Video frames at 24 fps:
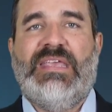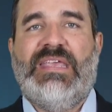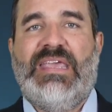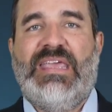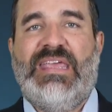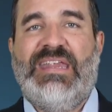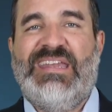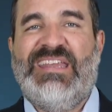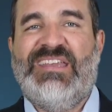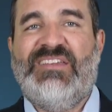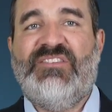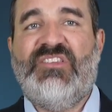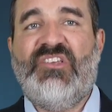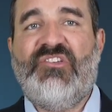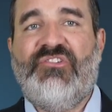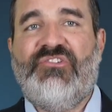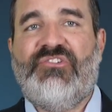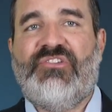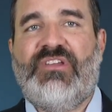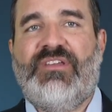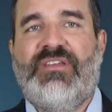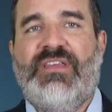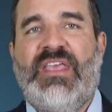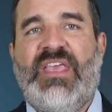In
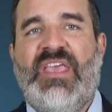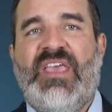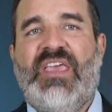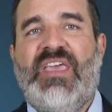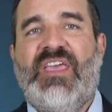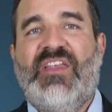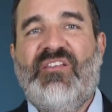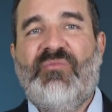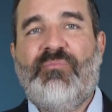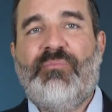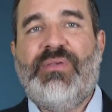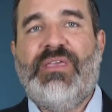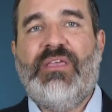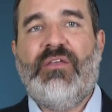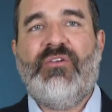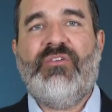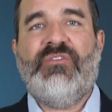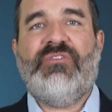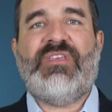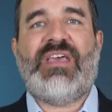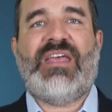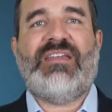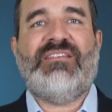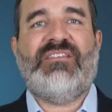addition, it
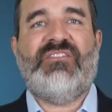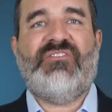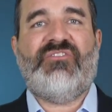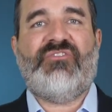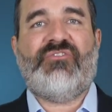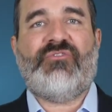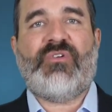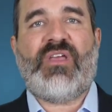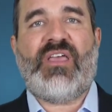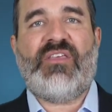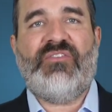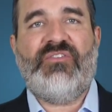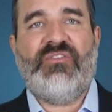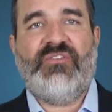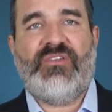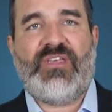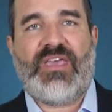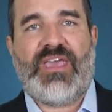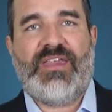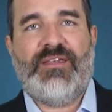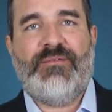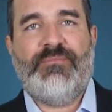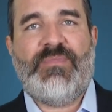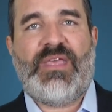appears that distressed
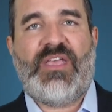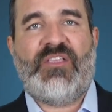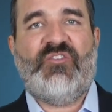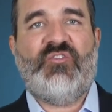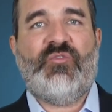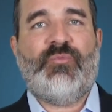debt and